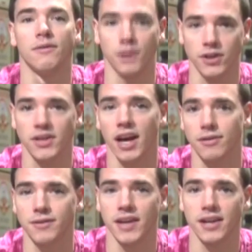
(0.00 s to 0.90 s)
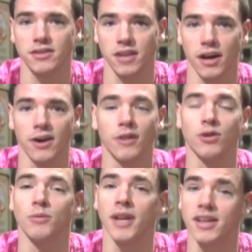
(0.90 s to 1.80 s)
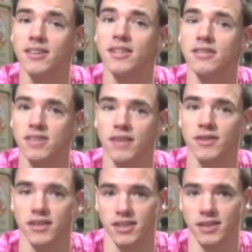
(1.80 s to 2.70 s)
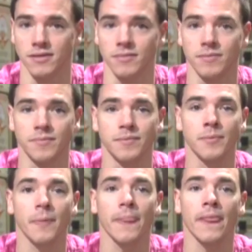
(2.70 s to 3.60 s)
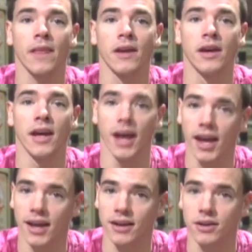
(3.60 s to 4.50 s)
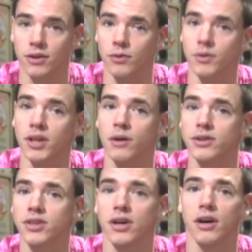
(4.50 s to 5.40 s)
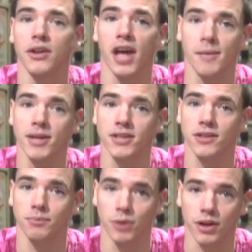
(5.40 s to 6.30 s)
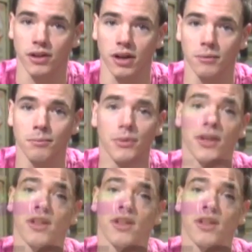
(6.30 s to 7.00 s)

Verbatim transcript: First half of ASR in room 1817. And we know it's called MHS Book Club, but the